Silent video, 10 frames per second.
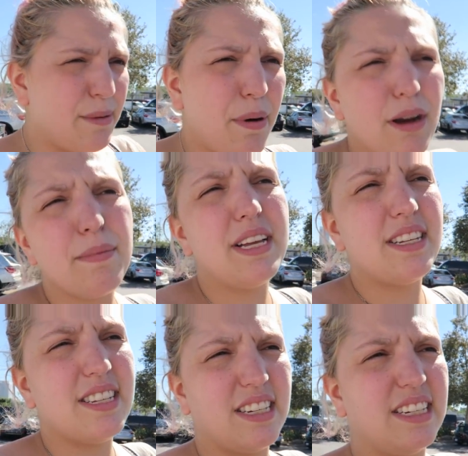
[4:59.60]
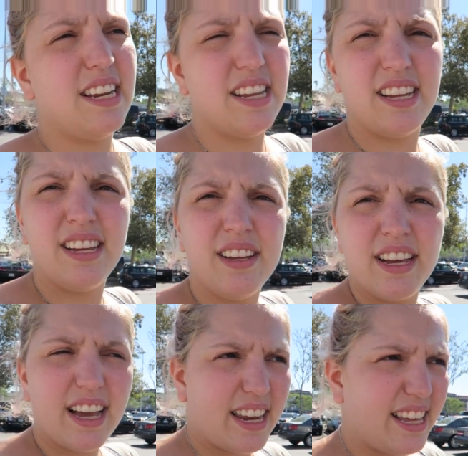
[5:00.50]
the apartment and
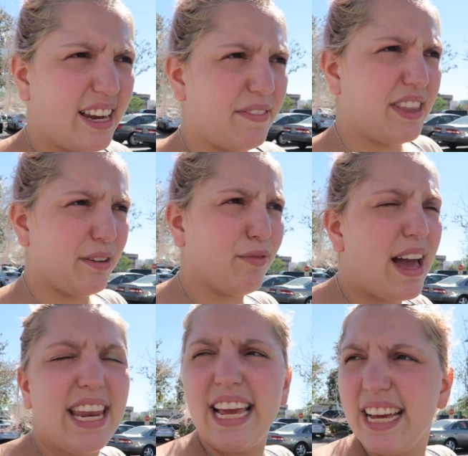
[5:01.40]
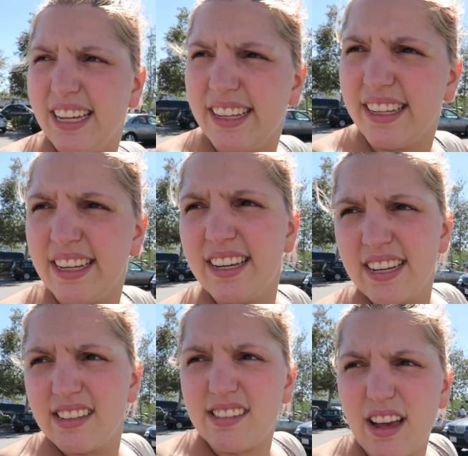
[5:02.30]
kind of get everything ready.
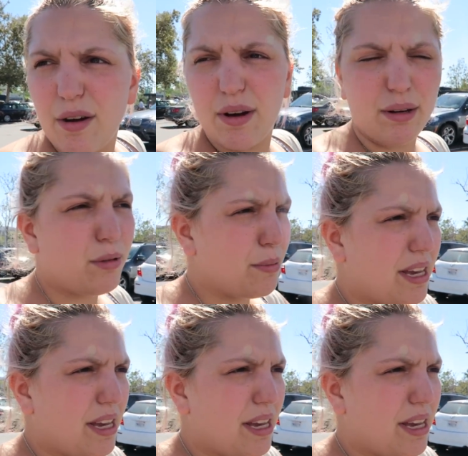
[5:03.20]
So, and